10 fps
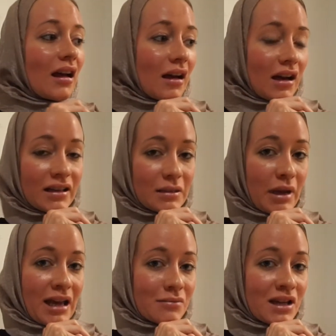the
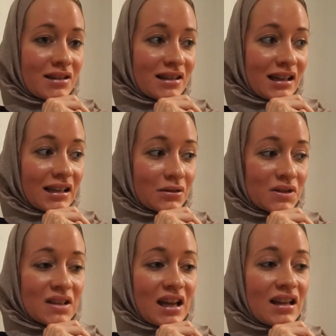pavement, and I was
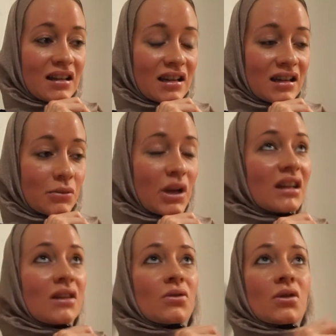staying there
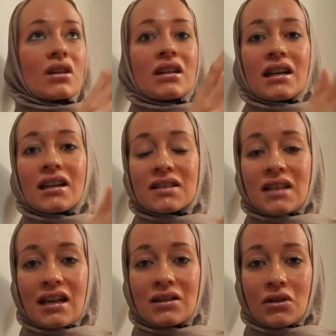waiting for the
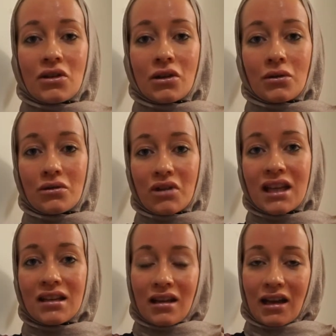sign to go
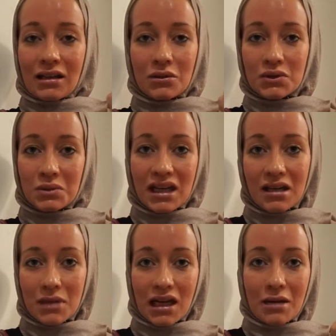green, and I was wearing
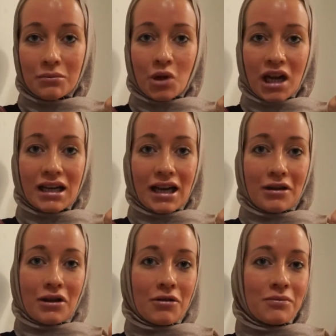my
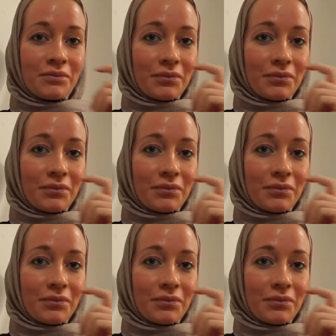umbrella,